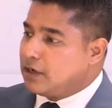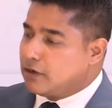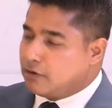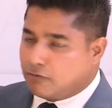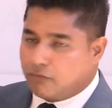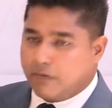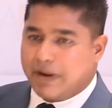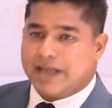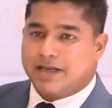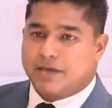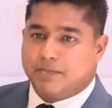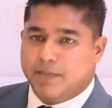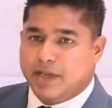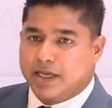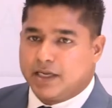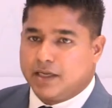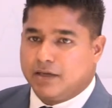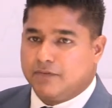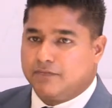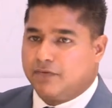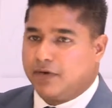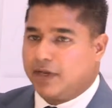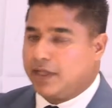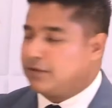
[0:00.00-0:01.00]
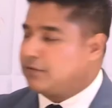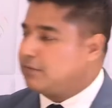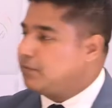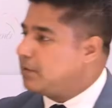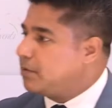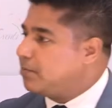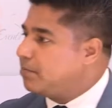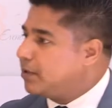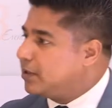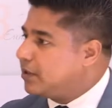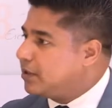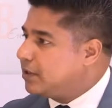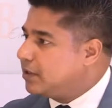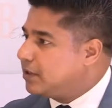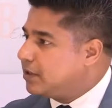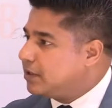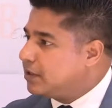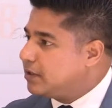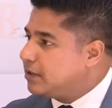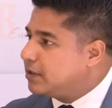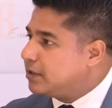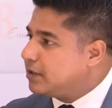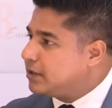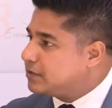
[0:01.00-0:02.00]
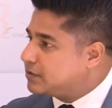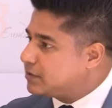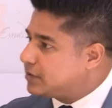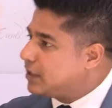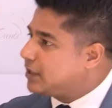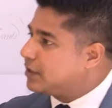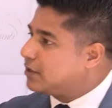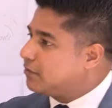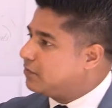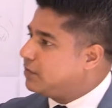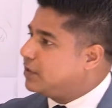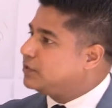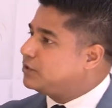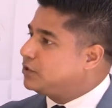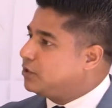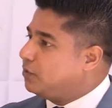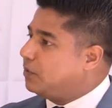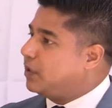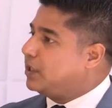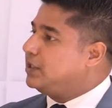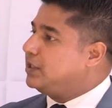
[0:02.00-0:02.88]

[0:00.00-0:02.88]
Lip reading: grant-making philanthropy, but instead creates new